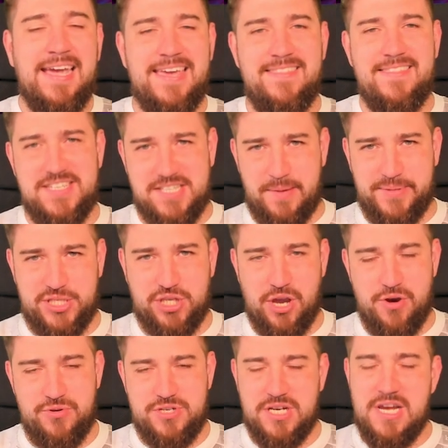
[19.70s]
In this
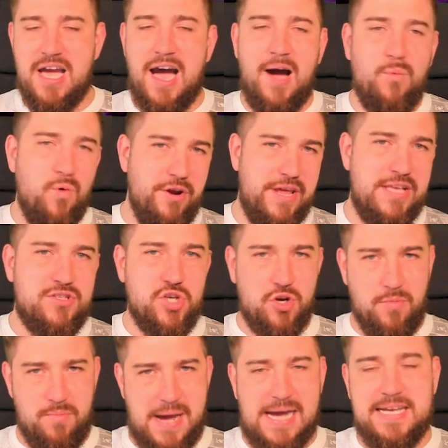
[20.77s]
episode, I wanted to
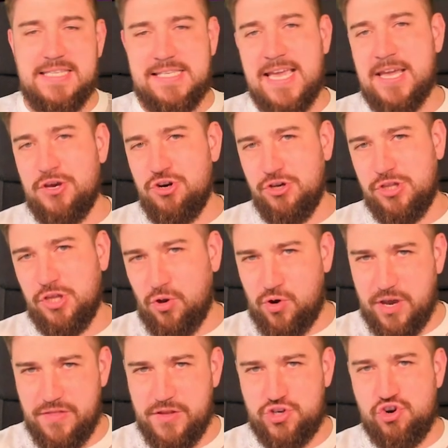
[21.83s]
come back and take another
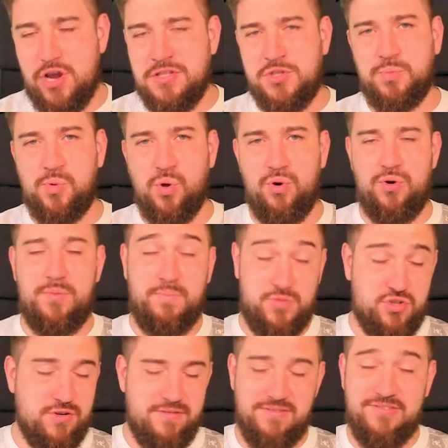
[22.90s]
look at the
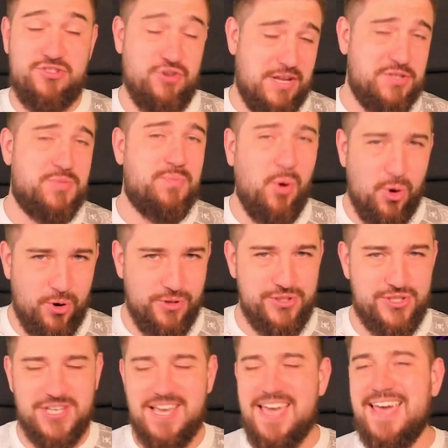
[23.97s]

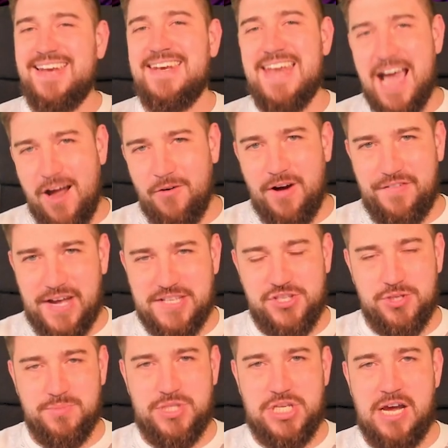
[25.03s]
transports, now I've had
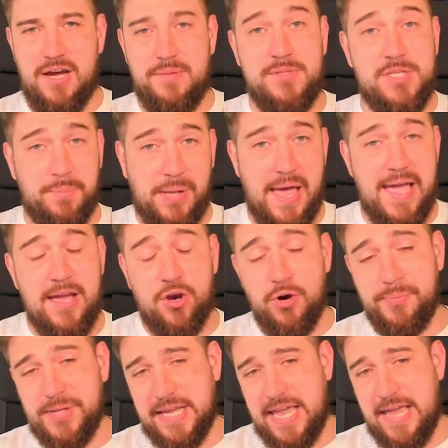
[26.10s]
some time to play a
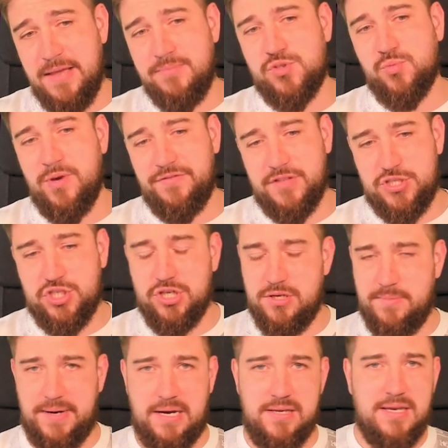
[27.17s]
couple of games with the
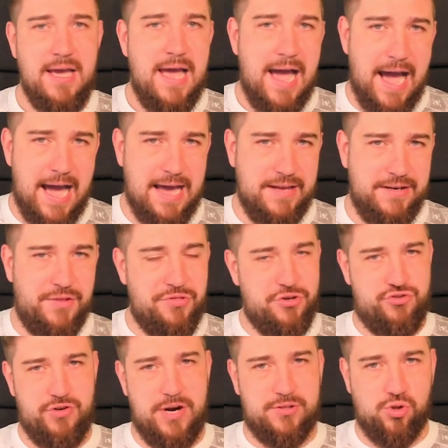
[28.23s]
Termite and
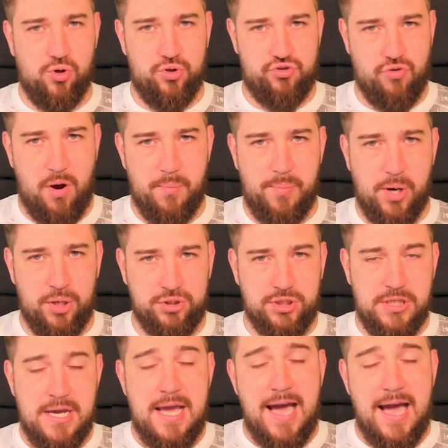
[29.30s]
the Dreadclaw drop pod.